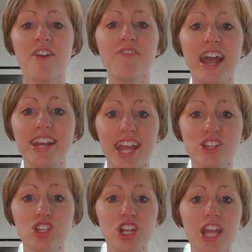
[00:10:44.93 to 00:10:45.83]

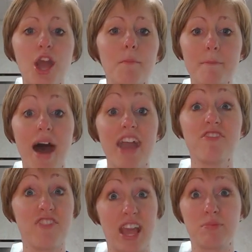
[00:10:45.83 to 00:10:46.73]
Financially, my
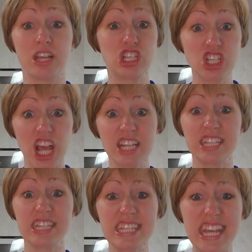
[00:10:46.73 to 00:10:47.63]
family
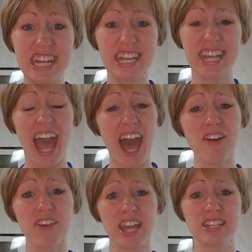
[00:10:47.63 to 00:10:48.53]
just didn't have
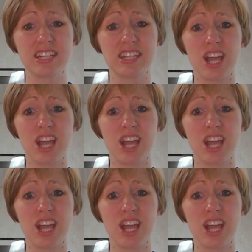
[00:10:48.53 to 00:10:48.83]
it.